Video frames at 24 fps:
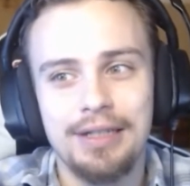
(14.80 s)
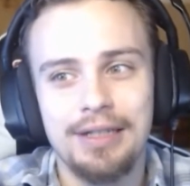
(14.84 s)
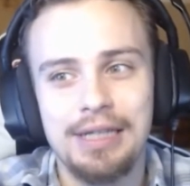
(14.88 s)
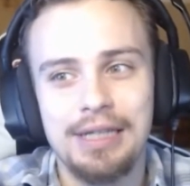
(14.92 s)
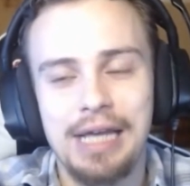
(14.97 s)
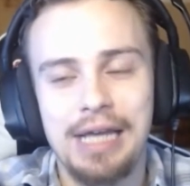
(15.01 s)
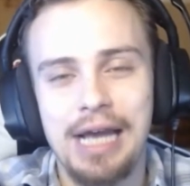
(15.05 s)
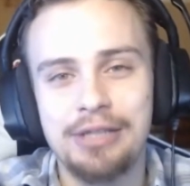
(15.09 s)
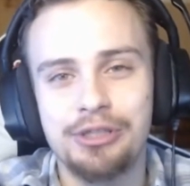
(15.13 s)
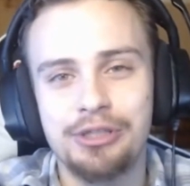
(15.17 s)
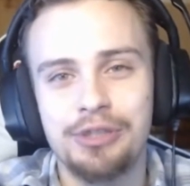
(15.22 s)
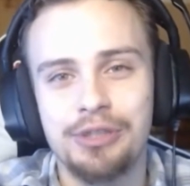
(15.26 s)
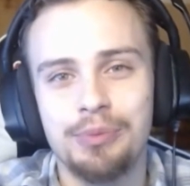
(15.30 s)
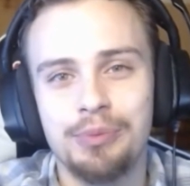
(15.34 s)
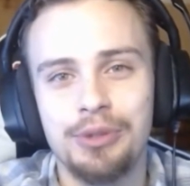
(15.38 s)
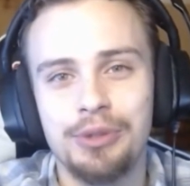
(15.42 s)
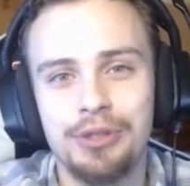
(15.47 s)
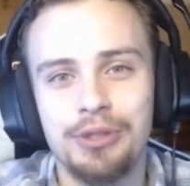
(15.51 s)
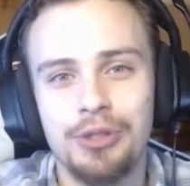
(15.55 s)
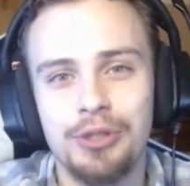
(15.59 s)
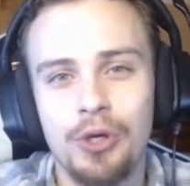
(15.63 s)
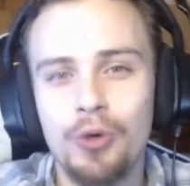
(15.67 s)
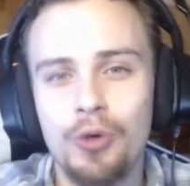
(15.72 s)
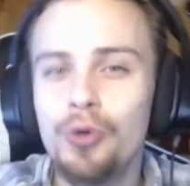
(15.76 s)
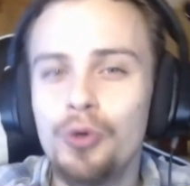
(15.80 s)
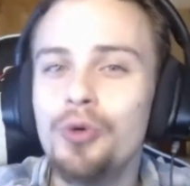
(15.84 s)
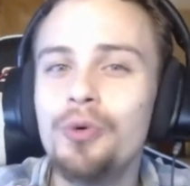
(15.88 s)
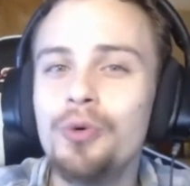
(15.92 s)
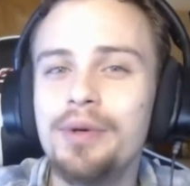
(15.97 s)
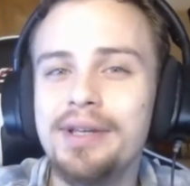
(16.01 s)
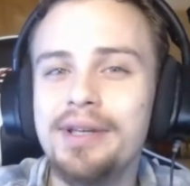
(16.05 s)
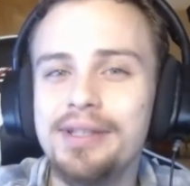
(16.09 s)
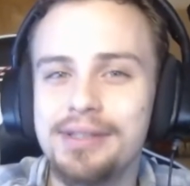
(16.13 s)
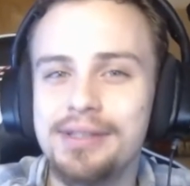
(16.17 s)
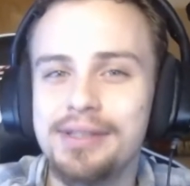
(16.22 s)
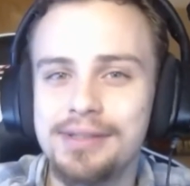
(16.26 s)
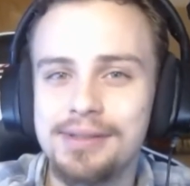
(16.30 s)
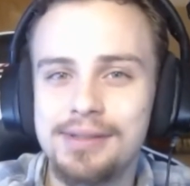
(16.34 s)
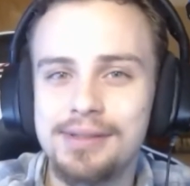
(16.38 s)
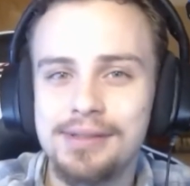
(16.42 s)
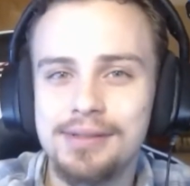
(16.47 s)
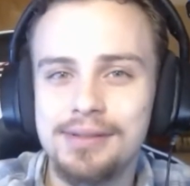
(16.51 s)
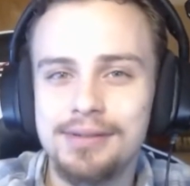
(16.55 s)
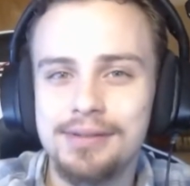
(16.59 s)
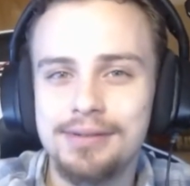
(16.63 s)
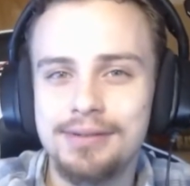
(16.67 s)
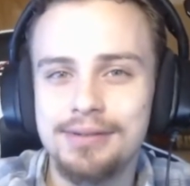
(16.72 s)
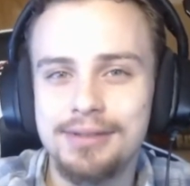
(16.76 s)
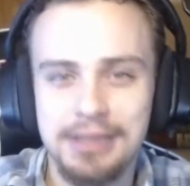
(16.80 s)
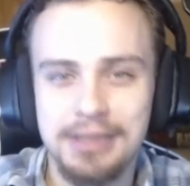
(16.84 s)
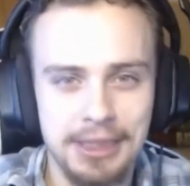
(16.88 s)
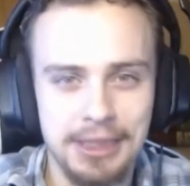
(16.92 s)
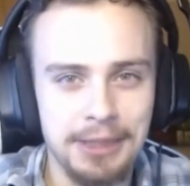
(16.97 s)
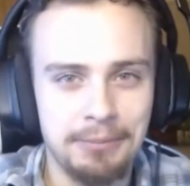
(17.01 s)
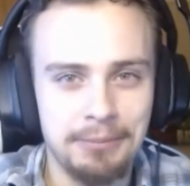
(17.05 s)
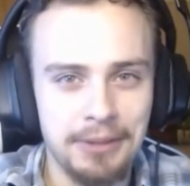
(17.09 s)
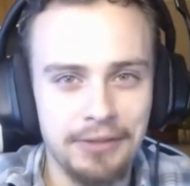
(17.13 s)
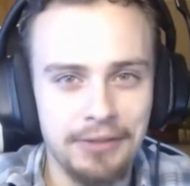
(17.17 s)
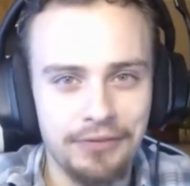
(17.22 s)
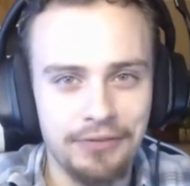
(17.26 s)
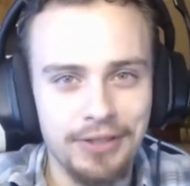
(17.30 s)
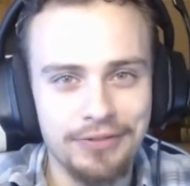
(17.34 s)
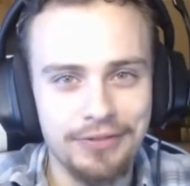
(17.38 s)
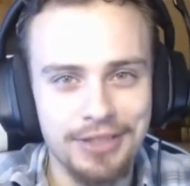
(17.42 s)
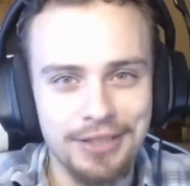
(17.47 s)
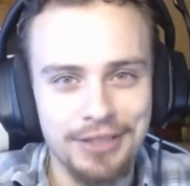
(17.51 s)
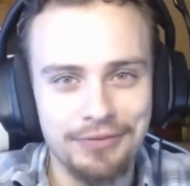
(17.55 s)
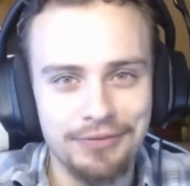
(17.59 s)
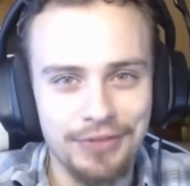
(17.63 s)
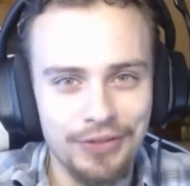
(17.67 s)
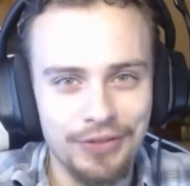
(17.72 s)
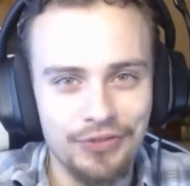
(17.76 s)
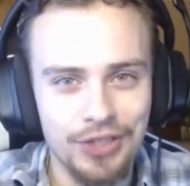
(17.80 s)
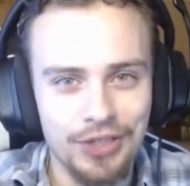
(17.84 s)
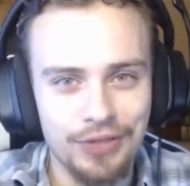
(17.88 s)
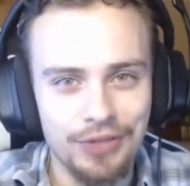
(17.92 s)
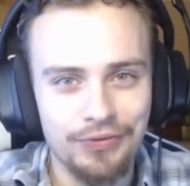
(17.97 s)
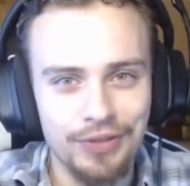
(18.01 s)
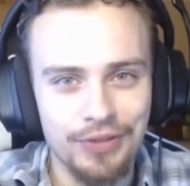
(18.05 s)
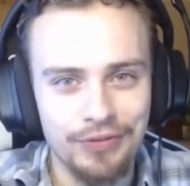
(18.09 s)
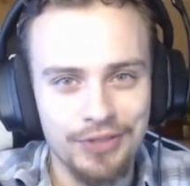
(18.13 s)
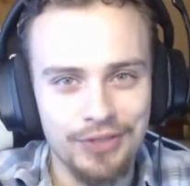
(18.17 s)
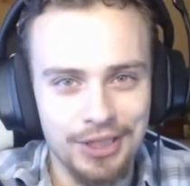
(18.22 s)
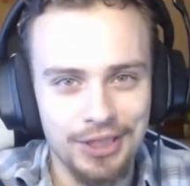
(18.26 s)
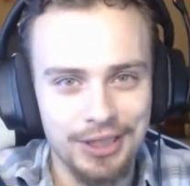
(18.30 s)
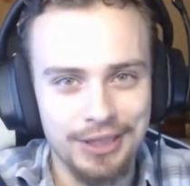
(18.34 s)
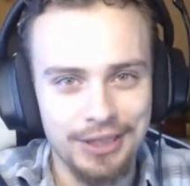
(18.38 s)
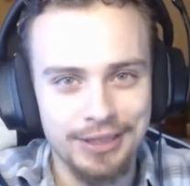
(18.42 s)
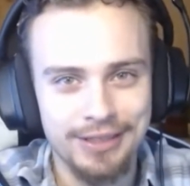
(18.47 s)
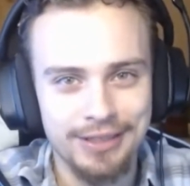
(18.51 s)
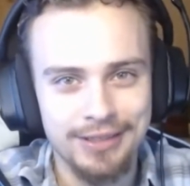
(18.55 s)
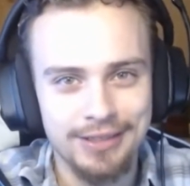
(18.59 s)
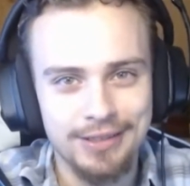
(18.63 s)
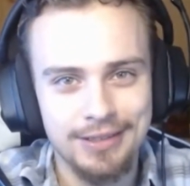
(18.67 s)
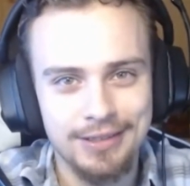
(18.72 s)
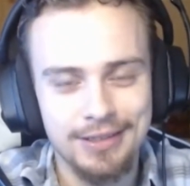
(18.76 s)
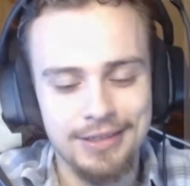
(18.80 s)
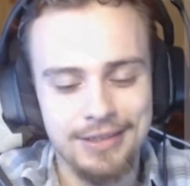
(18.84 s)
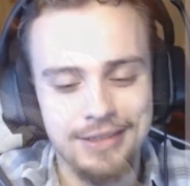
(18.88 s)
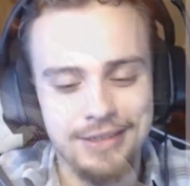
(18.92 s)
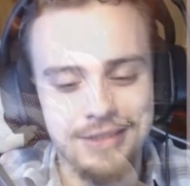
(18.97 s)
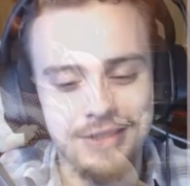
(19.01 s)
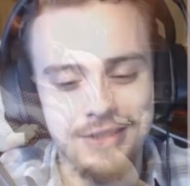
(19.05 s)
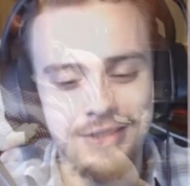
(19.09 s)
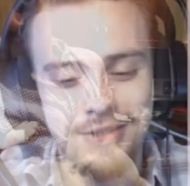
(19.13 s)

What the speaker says: asking me, you know, who is DP151515? You